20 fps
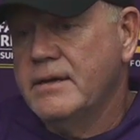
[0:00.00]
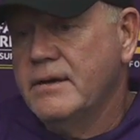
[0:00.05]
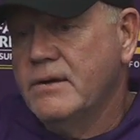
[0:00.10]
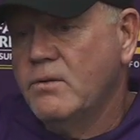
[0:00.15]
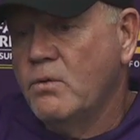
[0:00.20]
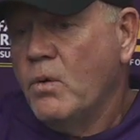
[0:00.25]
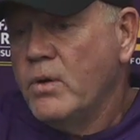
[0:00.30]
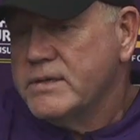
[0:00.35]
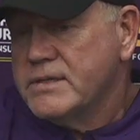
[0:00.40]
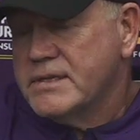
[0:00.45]

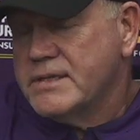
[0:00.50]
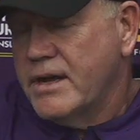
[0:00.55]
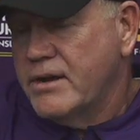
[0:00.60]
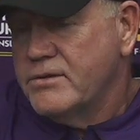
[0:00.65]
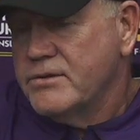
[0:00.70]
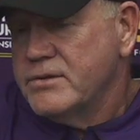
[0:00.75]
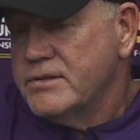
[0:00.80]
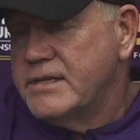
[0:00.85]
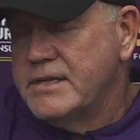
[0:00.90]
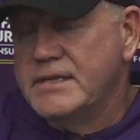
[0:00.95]
what
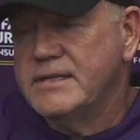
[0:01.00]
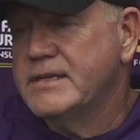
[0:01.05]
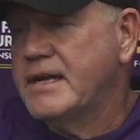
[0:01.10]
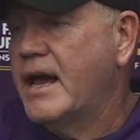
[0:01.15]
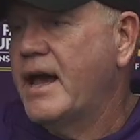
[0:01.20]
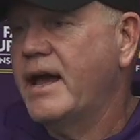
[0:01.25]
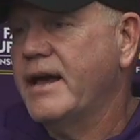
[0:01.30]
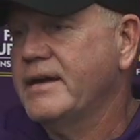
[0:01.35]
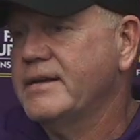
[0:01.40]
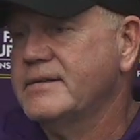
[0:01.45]
centers these
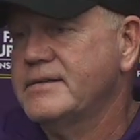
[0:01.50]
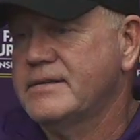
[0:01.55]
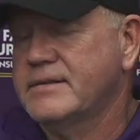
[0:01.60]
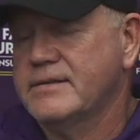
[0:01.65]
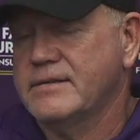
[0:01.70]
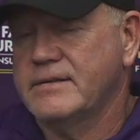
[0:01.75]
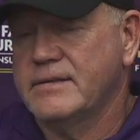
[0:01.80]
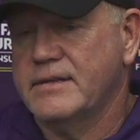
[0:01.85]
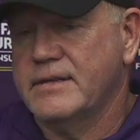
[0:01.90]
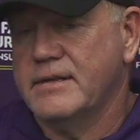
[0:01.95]

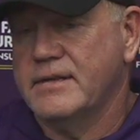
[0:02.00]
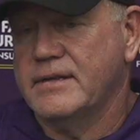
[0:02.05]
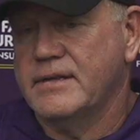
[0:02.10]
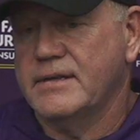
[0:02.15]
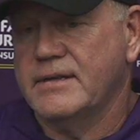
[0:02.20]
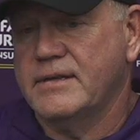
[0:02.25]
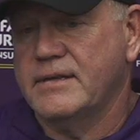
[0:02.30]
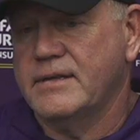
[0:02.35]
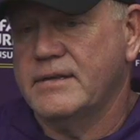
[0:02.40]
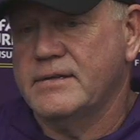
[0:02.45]
guys
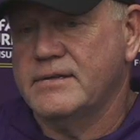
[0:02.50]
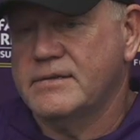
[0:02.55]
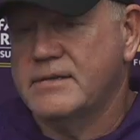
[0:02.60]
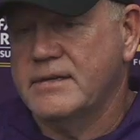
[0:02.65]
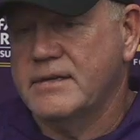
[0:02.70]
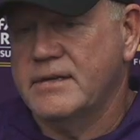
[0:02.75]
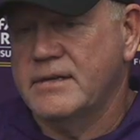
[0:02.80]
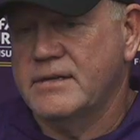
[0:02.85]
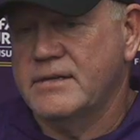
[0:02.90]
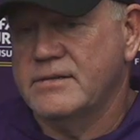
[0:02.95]

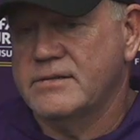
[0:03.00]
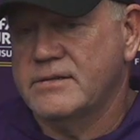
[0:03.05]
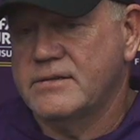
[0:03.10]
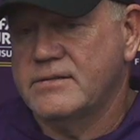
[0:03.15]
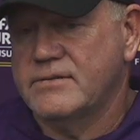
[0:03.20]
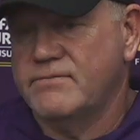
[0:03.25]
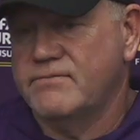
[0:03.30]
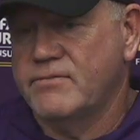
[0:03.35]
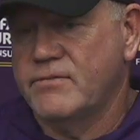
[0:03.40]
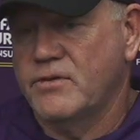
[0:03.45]

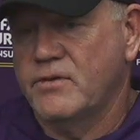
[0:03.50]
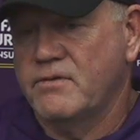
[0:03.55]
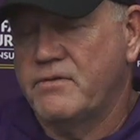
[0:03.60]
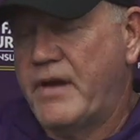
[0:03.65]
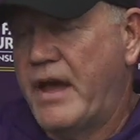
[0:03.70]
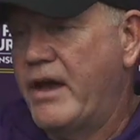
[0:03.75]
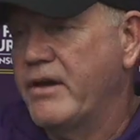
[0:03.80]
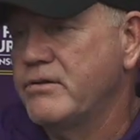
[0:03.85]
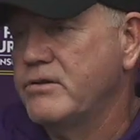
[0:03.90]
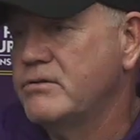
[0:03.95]
is their
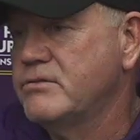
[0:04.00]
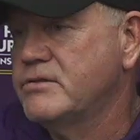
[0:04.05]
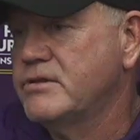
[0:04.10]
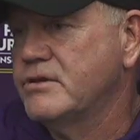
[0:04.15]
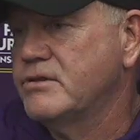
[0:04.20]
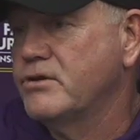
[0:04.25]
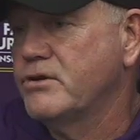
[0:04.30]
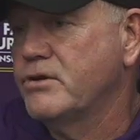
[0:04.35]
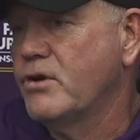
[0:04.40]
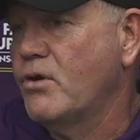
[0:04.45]
values
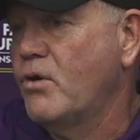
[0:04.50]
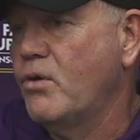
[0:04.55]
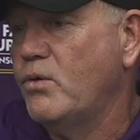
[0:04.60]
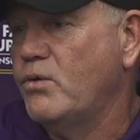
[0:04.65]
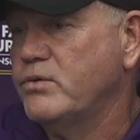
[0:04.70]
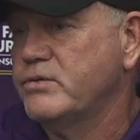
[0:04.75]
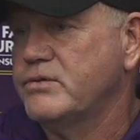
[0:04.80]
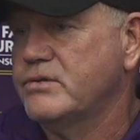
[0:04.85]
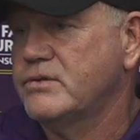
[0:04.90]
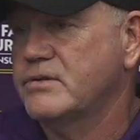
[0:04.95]
and their
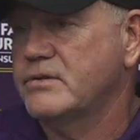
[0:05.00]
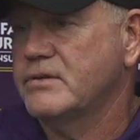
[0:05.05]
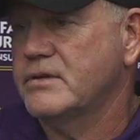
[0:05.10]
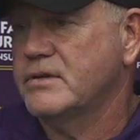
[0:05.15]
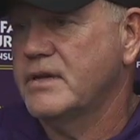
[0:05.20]
goals.